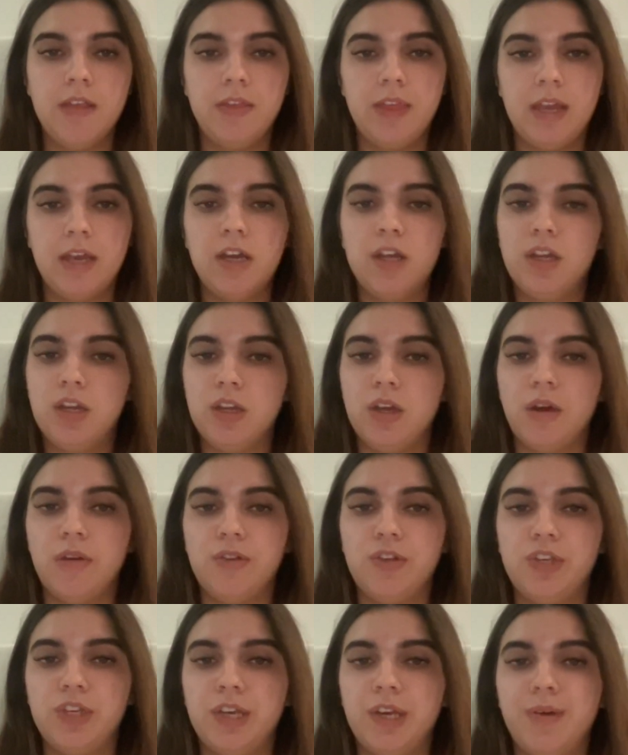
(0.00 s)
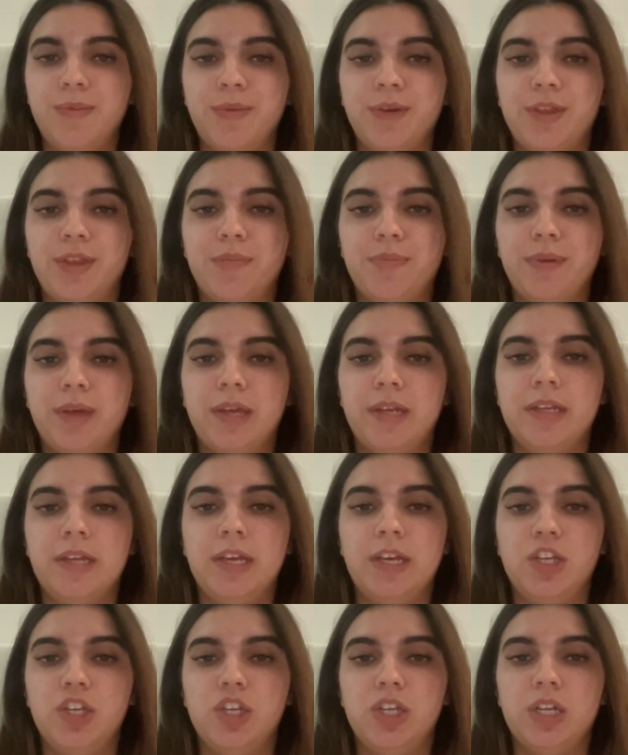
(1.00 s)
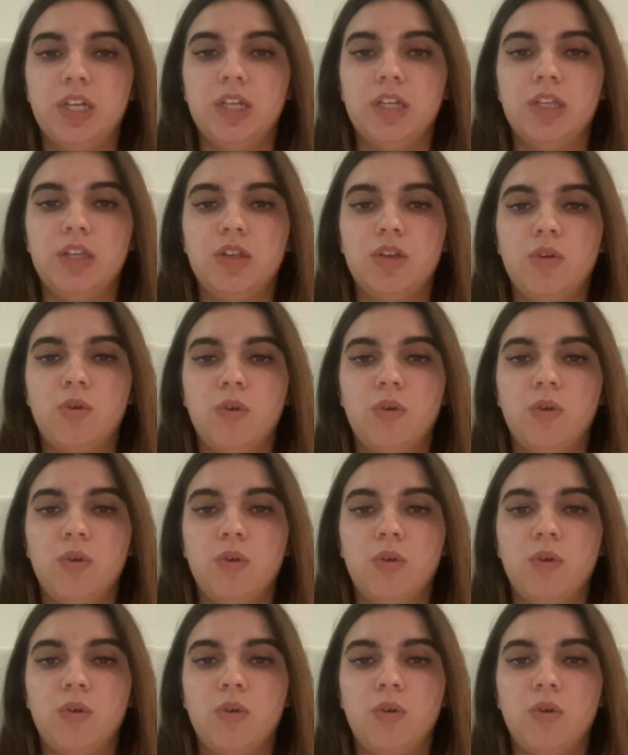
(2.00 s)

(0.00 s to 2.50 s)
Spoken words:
they could negotiate with the plantations,